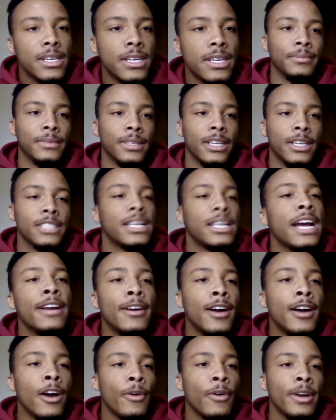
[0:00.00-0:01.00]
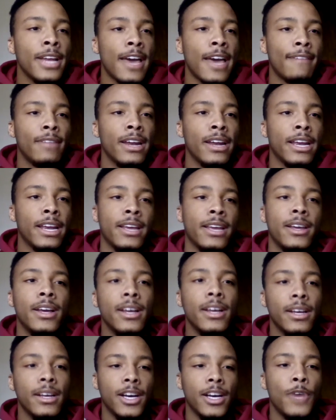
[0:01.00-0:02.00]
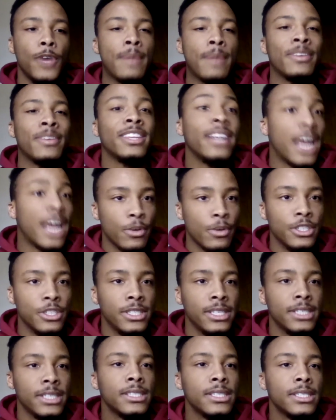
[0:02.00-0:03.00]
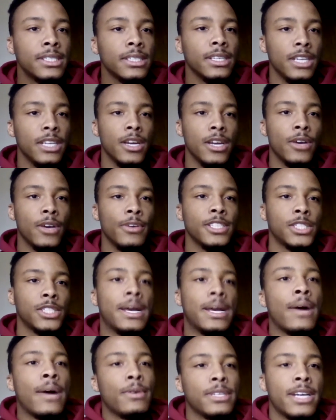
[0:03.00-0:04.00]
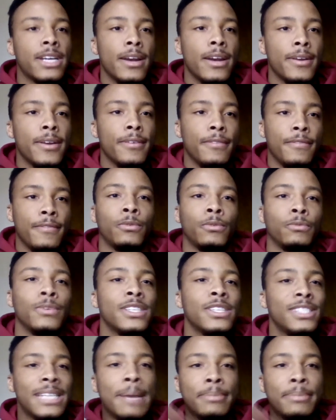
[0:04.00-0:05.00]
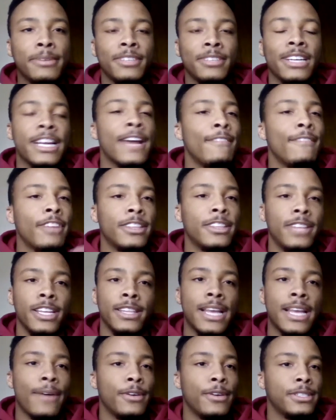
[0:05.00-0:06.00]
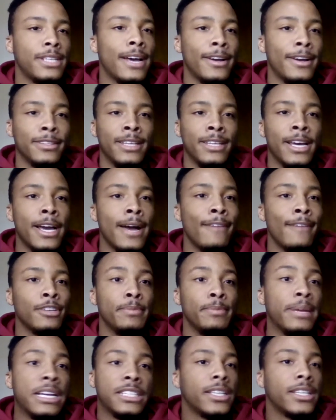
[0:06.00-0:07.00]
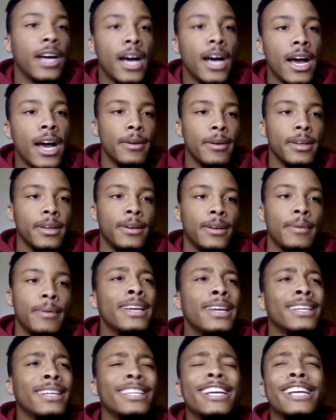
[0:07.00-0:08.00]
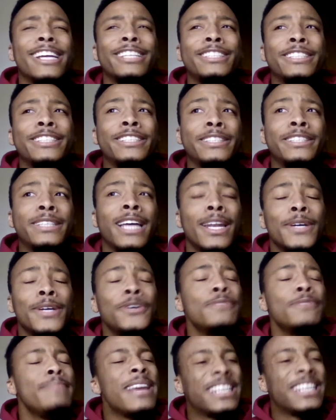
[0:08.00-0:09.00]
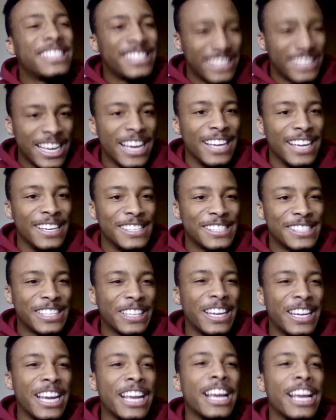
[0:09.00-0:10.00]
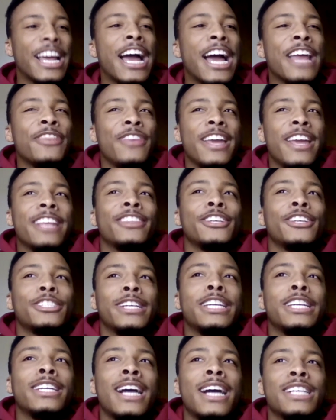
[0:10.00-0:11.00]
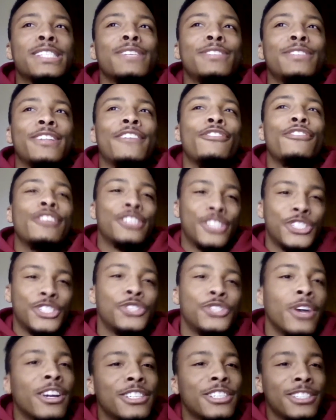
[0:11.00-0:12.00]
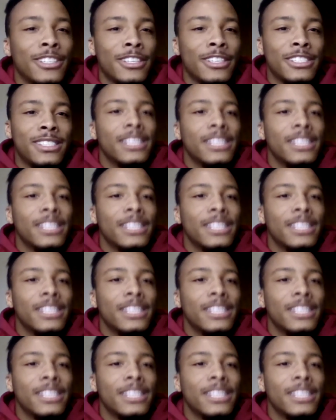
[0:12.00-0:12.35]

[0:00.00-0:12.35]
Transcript: because I already have like a way with languages, and so I was kind of receptive to like everything that I was being taught, and Telugu makes sense. Like, I think there's like lots of different structures to